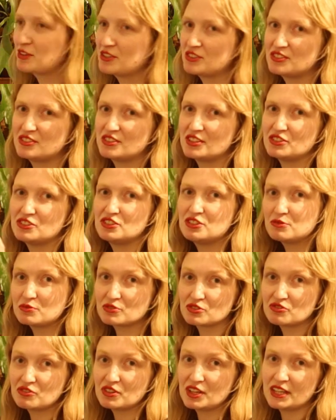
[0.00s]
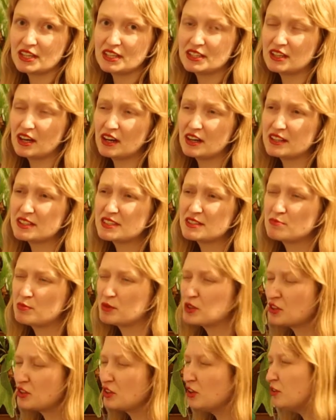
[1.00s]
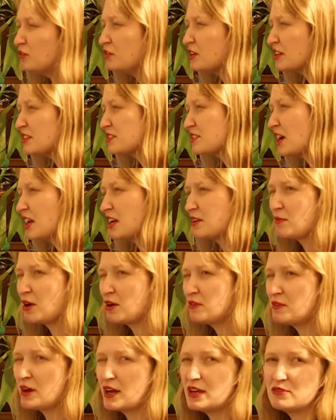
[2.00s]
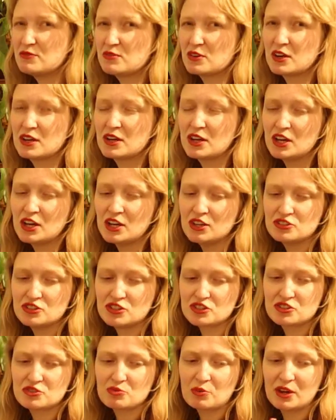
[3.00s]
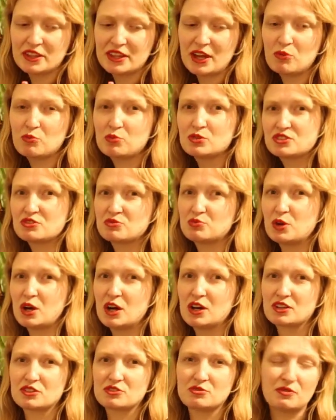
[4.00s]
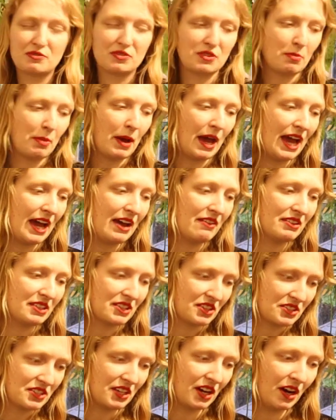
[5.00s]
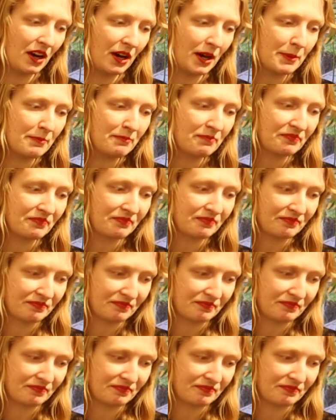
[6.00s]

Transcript: because she was really nice, but not entirely my favourite, just the one that would have worked with the pair at the time.